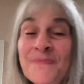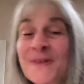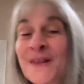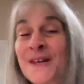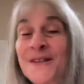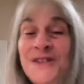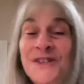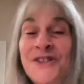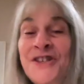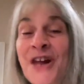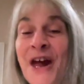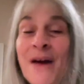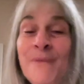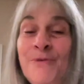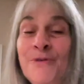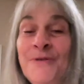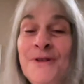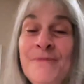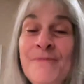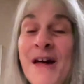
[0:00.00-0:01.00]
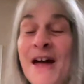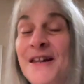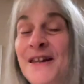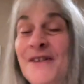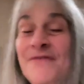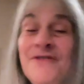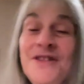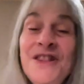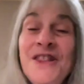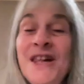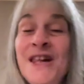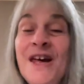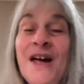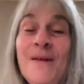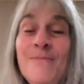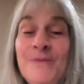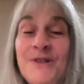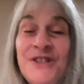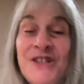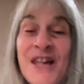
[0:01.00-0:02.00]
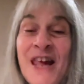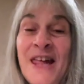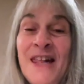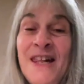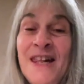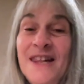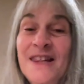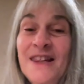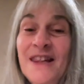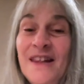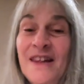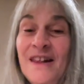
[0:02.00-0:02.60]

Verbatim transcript: that's jabbering about everything I'm saying.